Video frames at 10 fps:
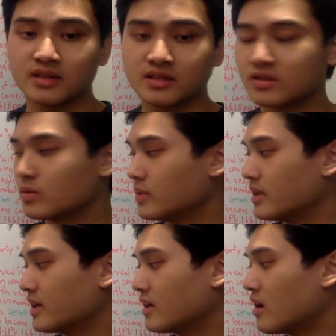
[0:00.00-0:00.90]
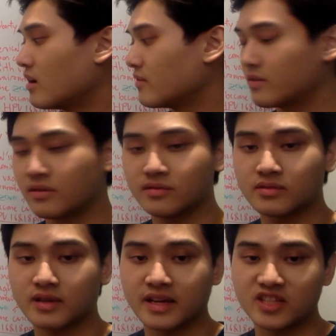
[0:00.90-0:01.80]
So we can offer
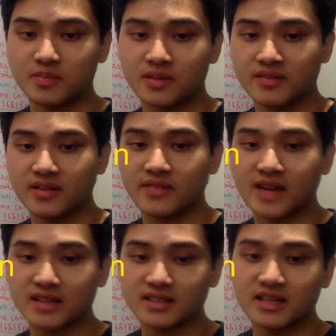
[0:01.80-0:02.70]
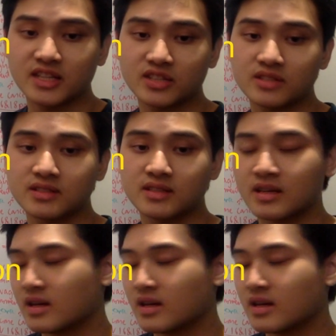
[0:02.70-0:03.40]
HPV vaccinations.